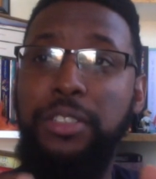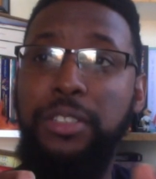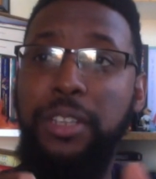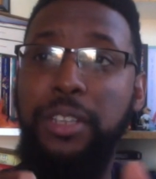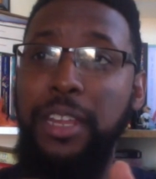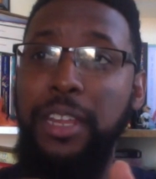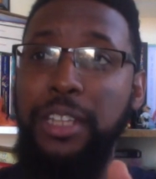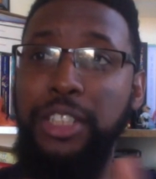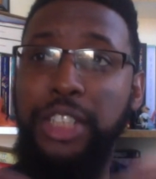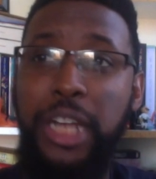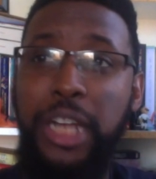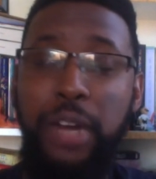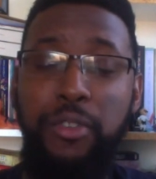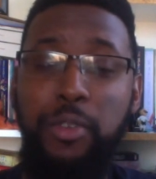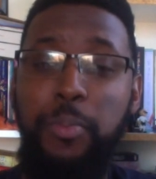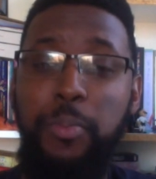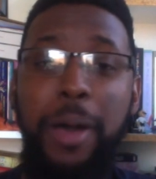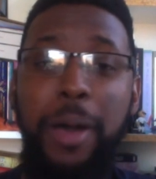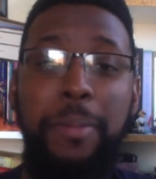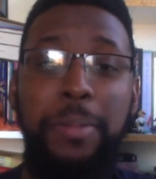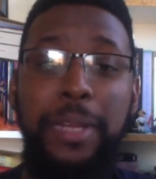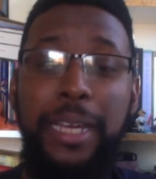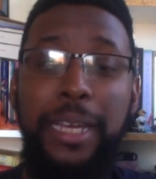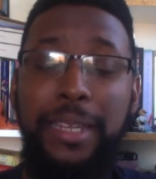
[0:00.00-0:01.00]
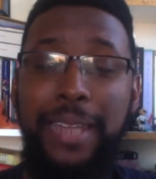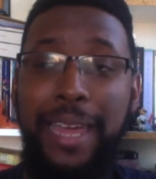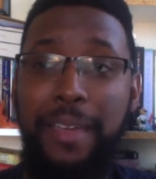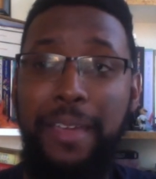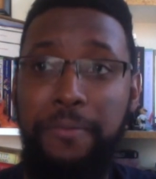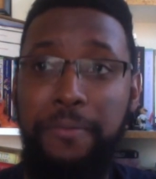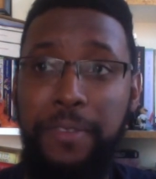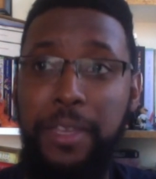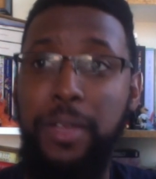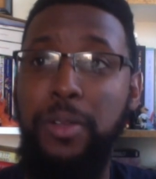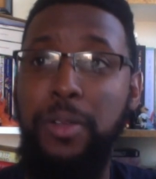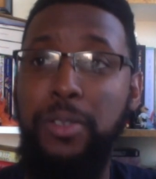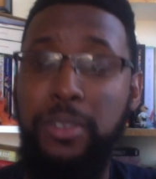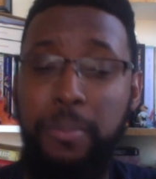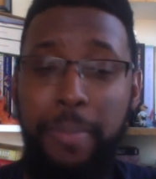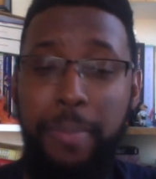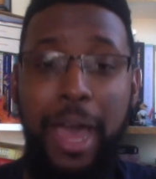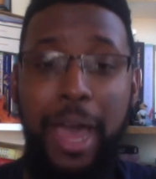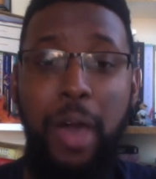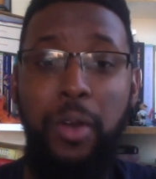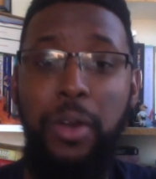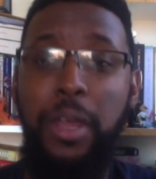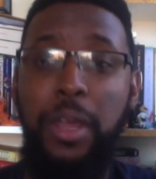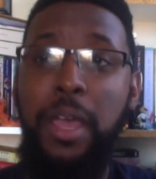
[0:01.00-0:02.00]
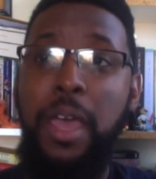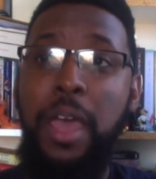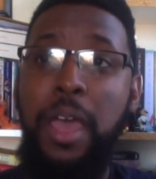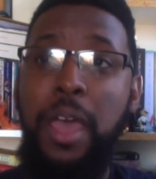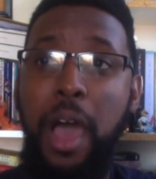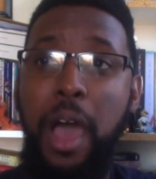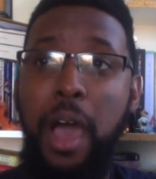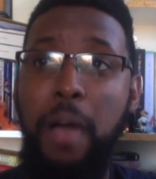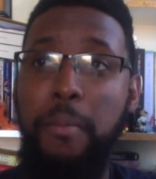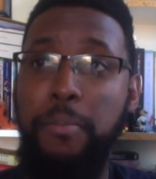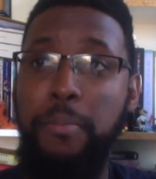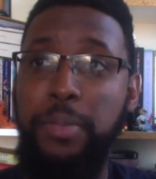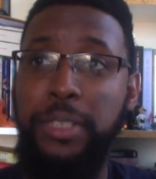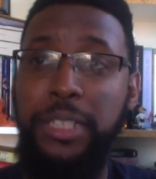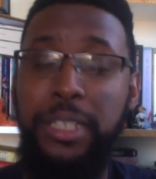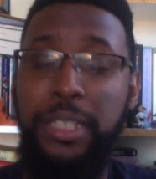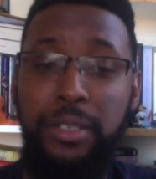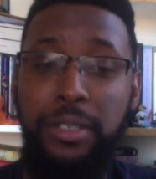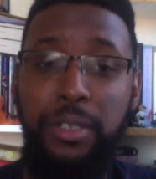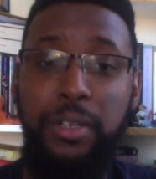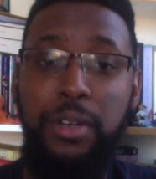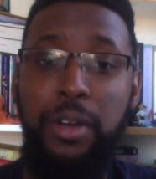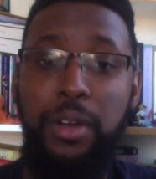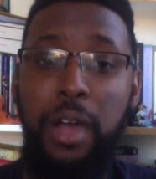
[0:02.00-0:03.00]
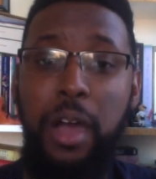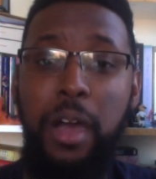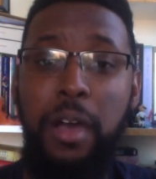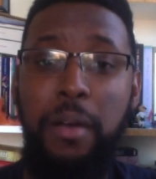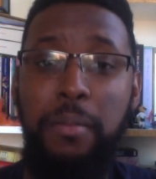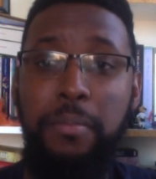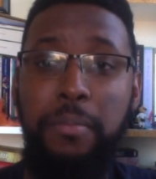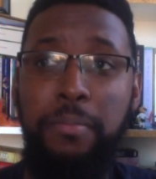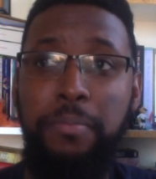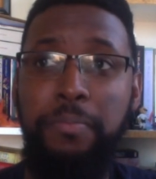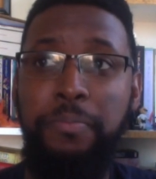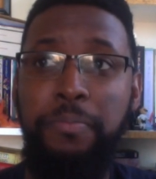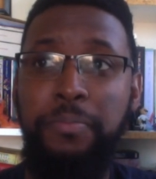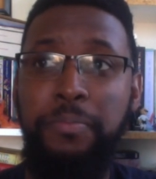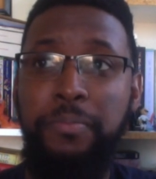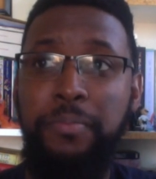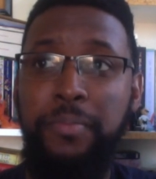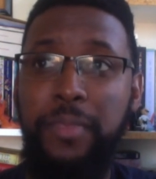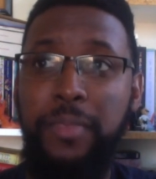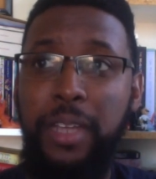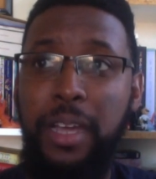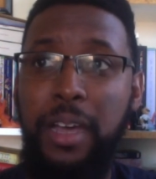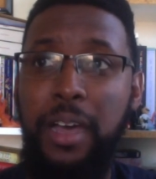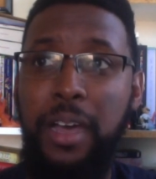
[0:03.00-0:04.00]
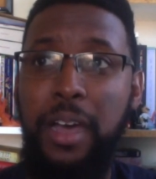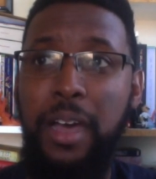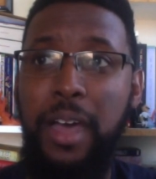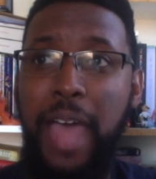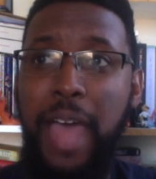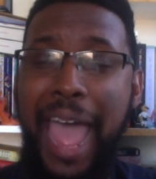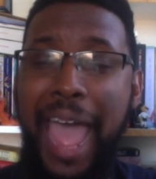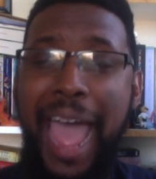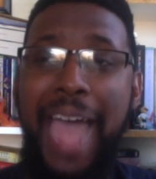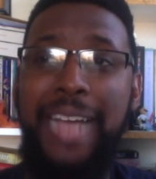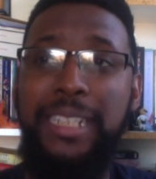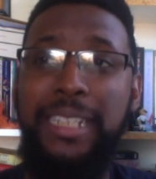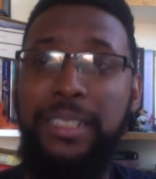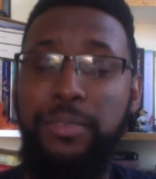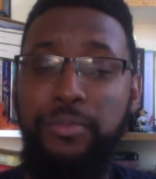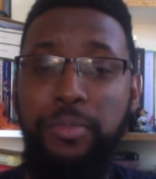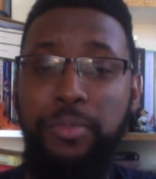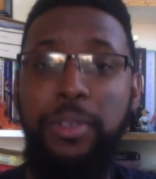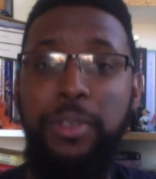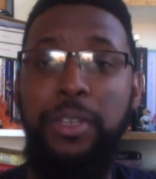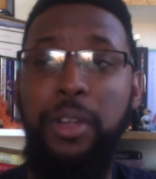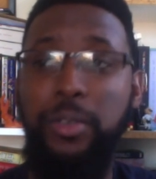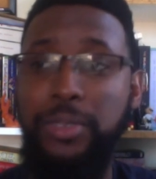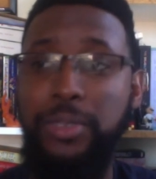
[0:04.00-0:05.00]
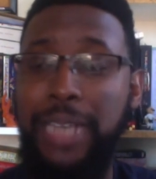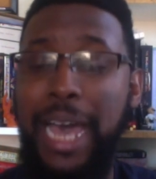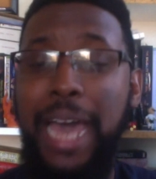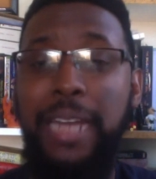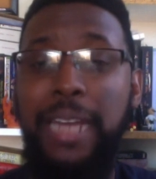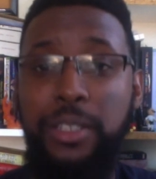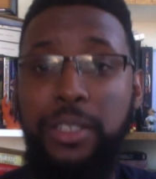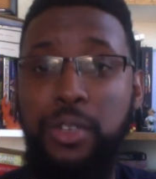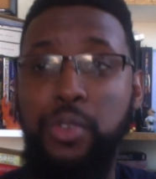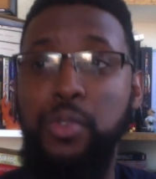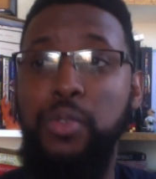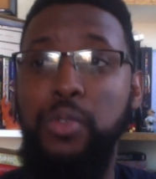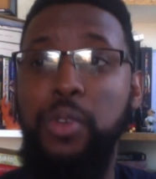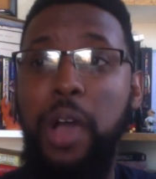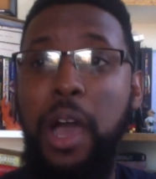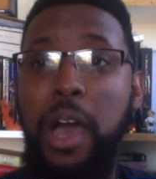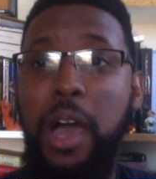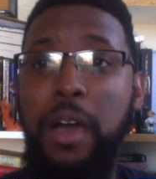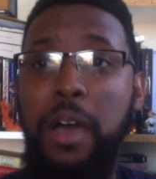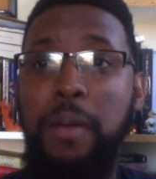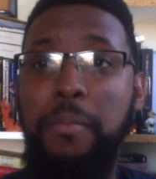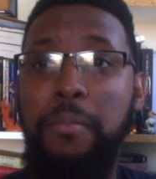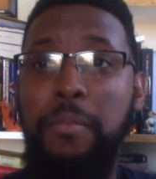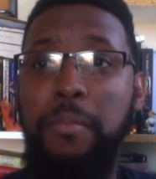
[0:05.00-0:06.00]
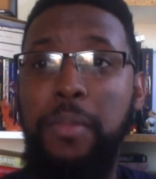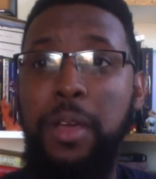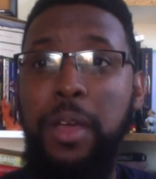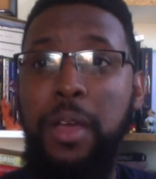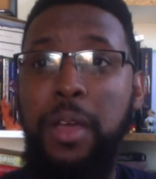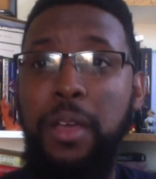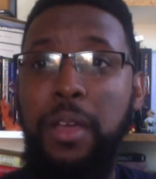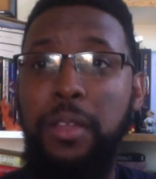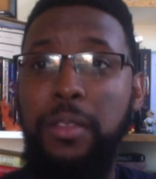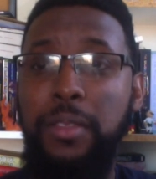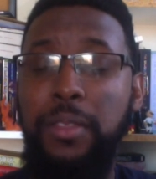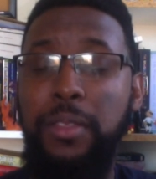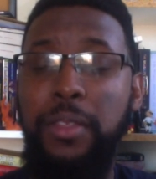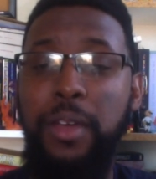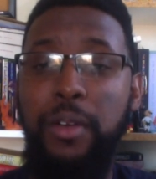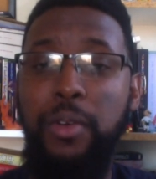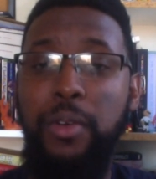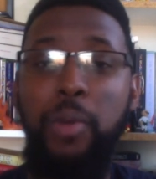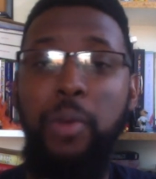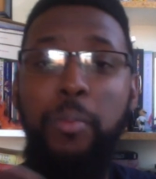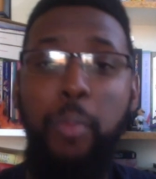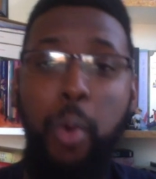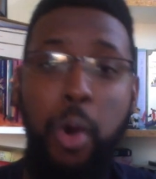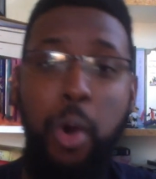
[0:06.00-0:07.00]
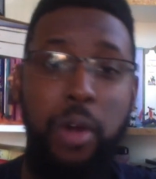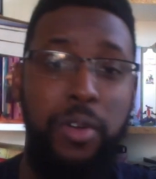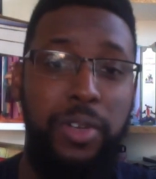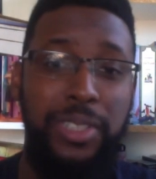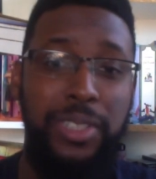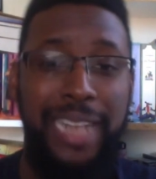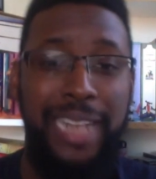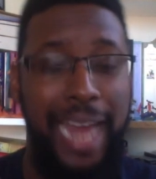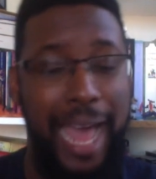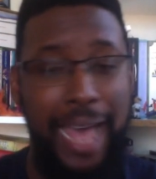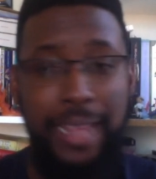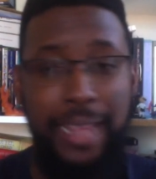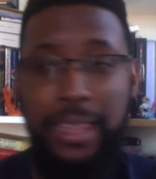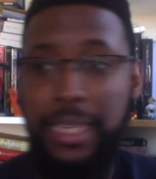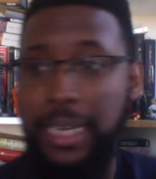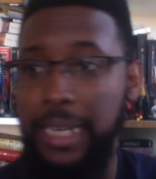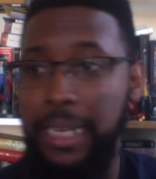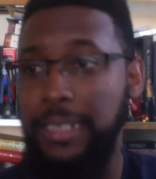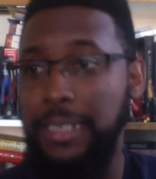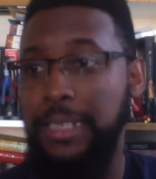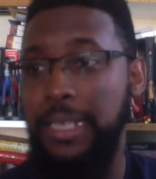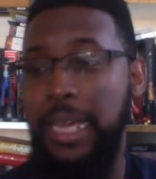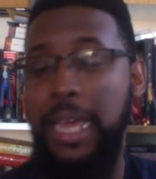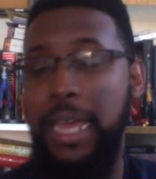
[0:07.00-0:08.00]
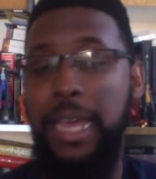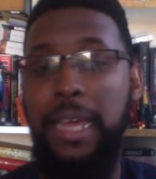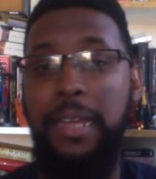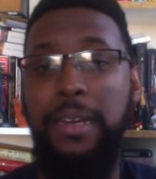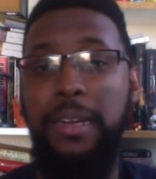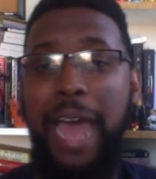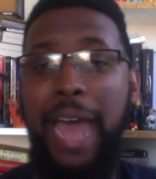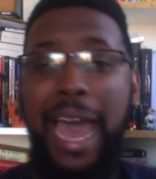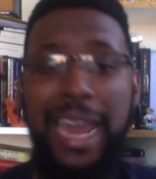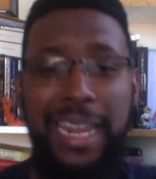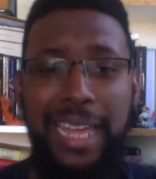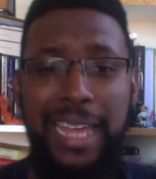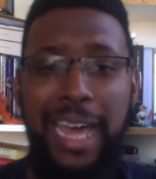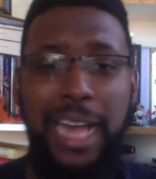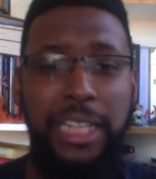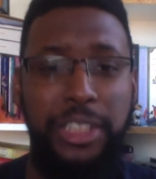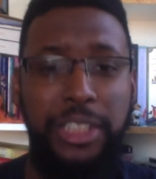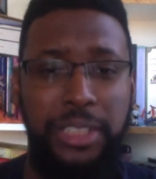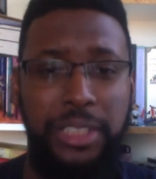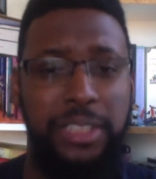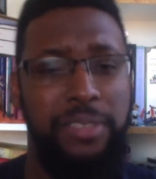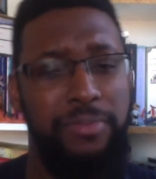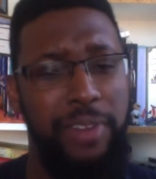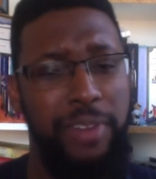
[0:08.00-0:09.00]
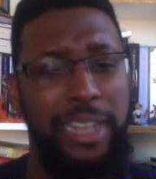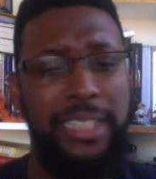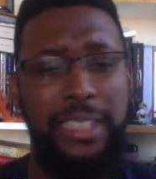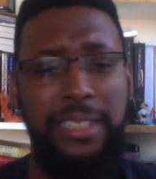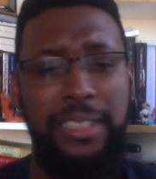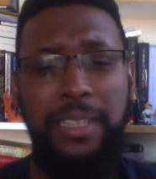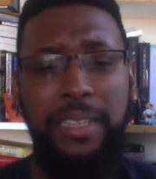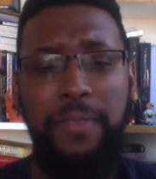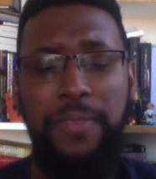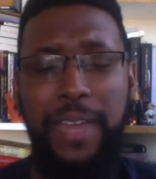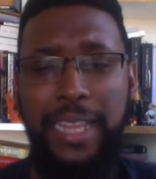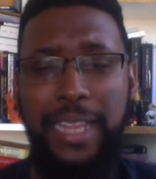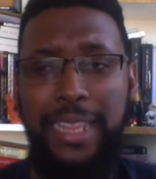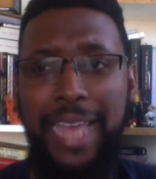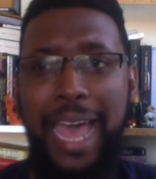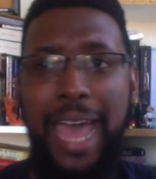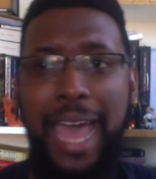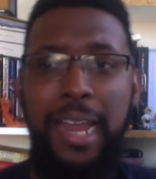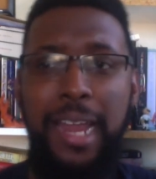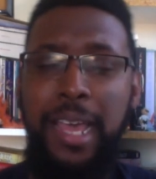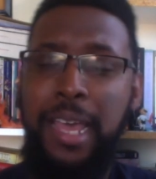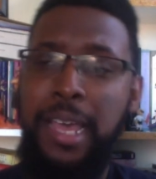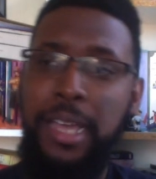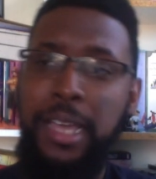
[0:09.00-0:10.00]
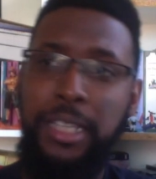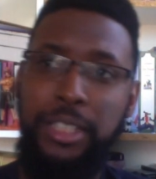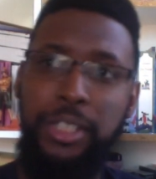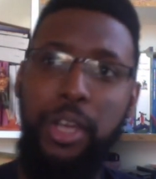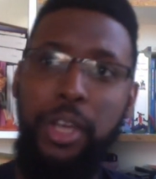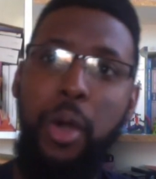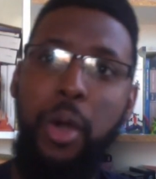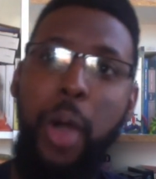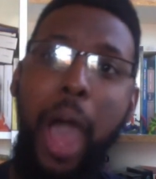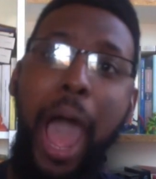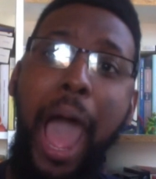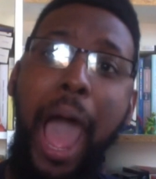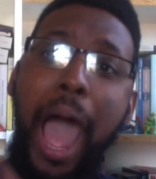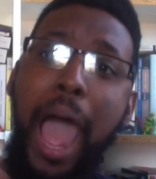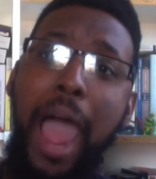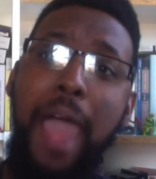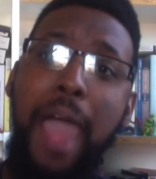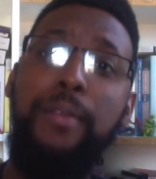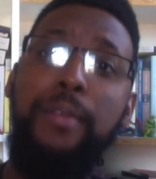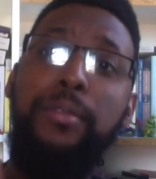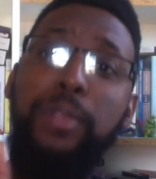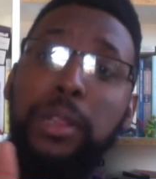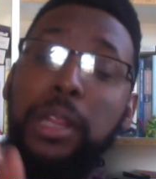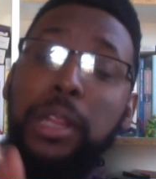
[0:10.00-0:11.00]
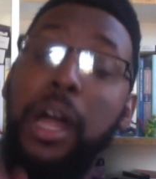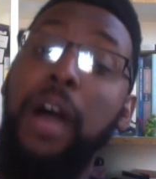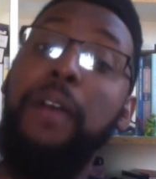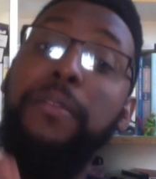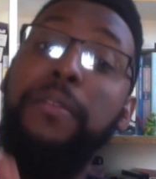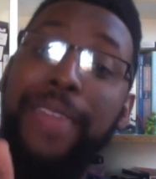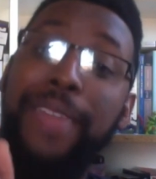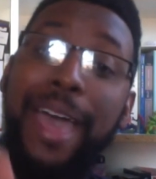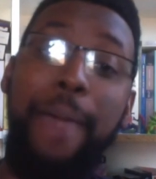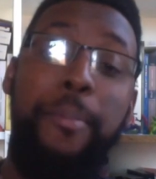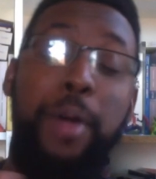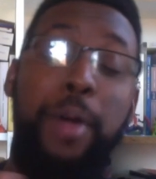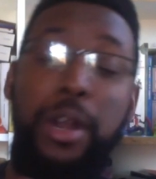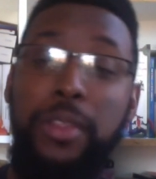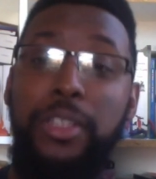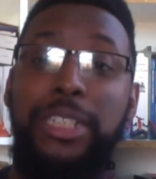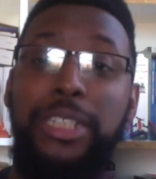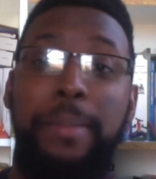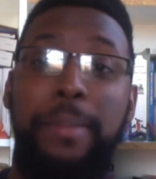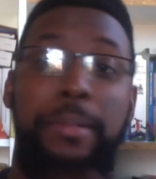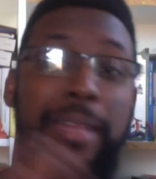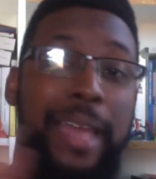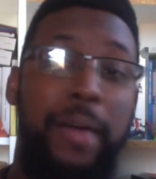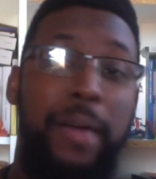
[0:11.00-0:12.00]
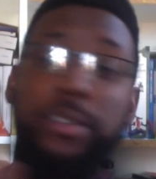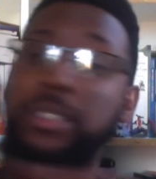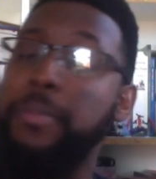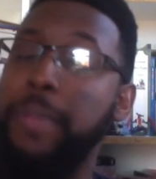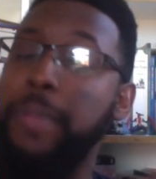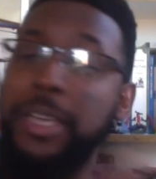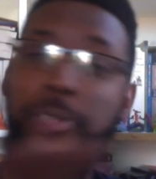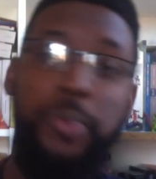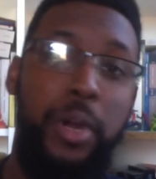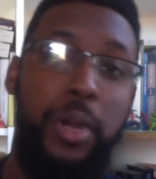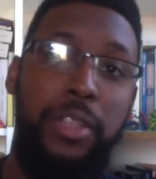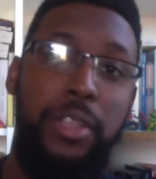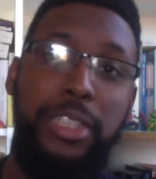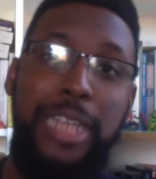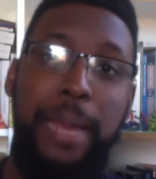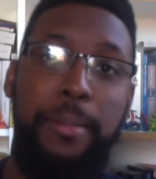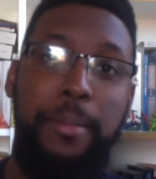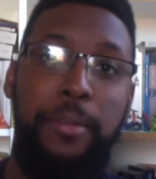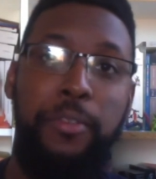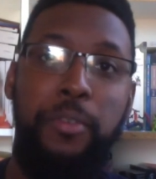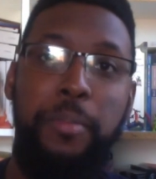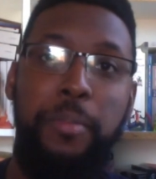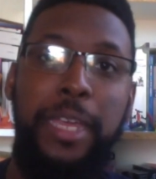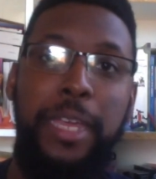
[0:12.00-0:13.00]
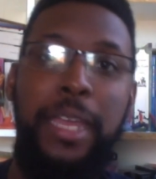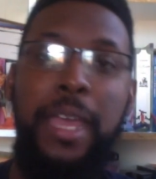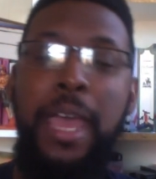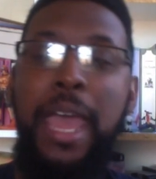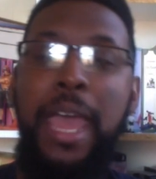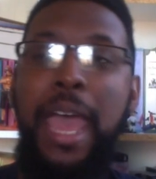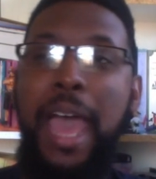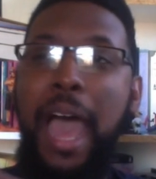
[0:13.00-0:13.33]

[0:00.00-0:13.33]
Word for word: the general public like feels about particular acts of, you know, tied to their own morals and ethics and ideologies and rights and stuff like that. So I love that part of the chapter. That was the best part of the chapter for me.